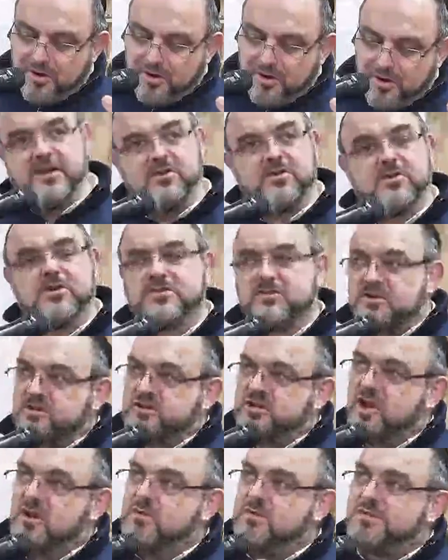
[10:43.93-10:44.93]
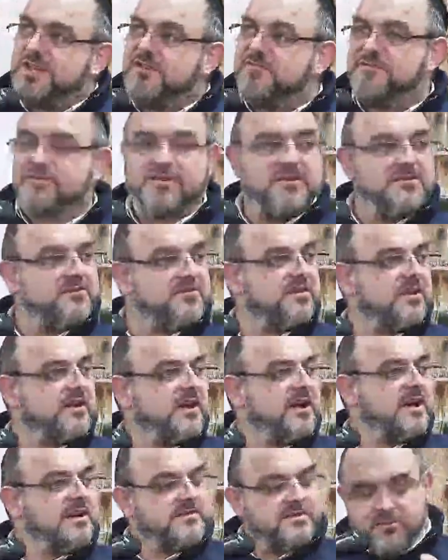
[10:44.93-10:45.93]
their laws are so different
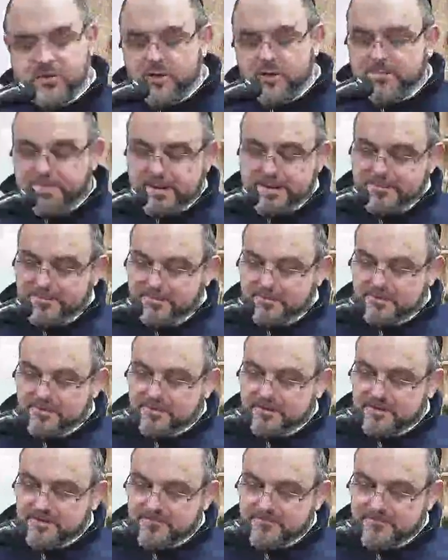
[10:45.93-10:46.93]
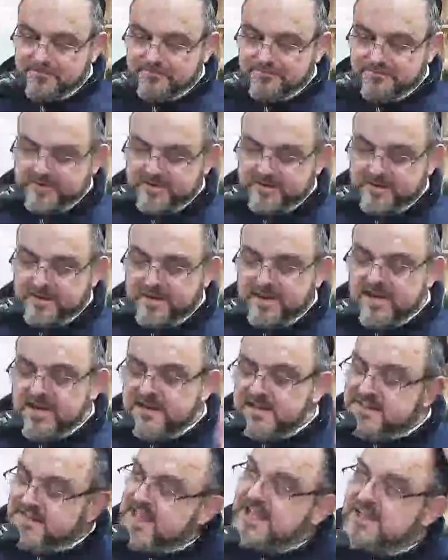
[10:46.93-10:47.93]
from all people,
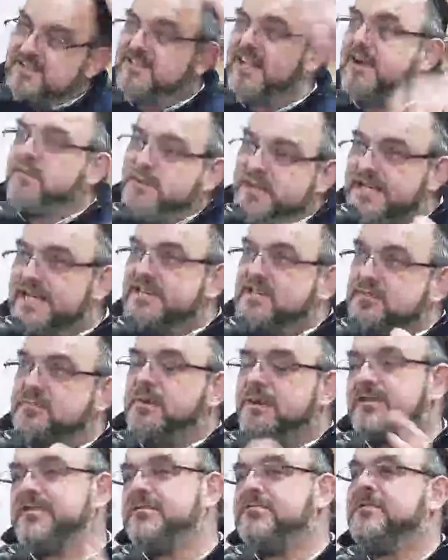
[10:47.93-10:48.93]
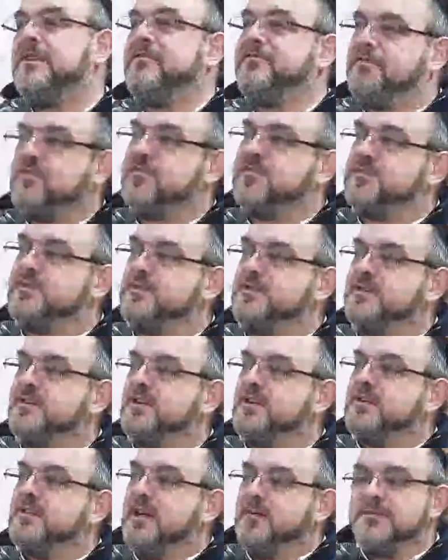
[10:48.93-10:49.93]
that their religion makes them different.
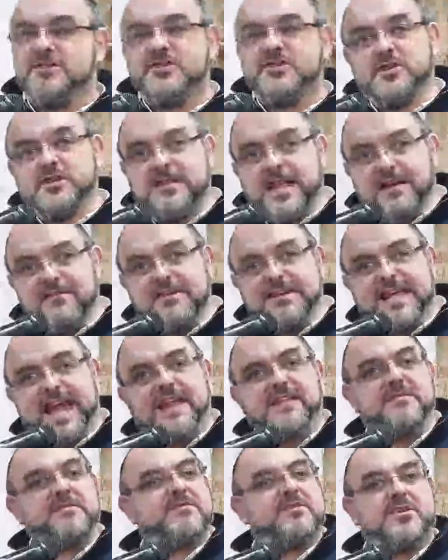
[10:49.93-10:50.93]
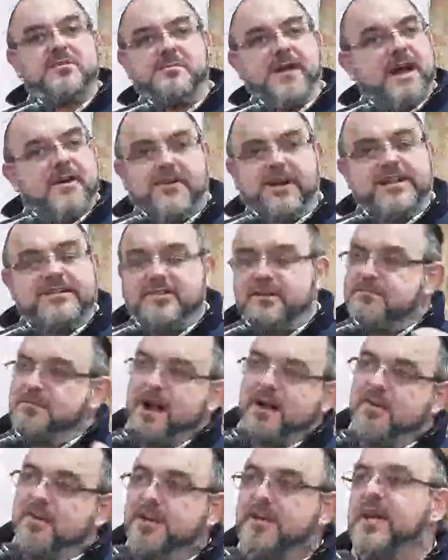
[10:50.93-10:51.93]
That means you'll never get them to
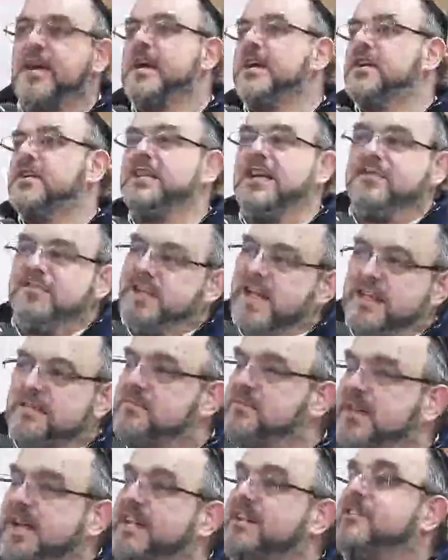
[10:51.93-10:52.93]
marry, you'll never get them to